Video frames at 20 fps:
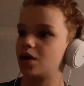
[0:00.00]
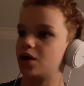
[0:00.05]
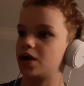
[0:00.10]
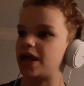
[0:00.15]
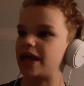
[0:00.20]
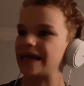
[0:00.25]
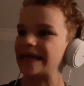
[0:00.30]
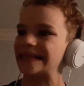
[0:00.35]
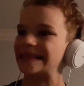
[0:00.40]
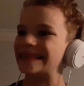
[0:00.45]

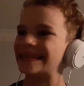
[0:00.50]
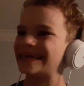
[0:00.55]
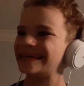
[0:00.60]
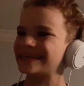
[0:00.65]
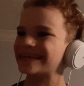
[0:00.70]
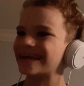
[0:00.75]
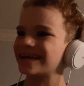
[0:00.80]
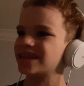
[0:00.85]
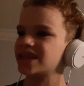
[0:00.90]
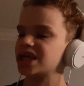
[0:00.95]

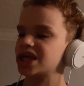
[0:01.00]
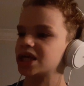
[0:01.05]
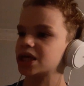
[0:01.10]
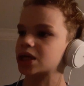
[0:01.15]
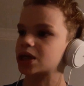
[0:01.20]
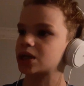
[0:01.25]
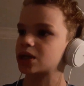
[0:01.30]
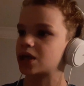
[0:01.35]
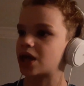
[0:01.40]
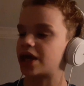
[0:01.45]
England, I
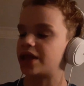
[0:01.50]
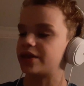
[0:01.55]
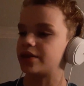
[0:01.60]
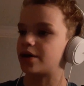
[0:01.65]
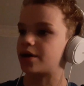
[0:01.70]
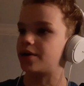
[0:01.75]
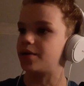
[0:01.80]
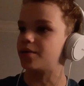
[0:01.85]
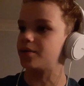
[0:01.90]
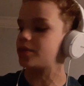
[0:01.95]
think,
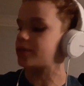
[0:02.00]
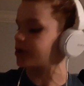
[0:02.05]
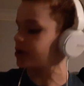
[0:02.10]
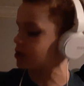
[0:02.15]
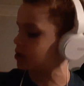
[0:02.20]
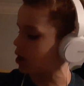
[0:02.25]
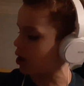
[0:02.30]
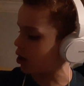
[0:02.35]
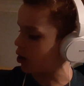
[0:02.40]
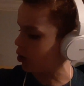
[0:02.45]

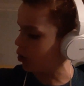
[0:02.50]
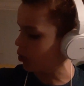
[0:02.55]
and no,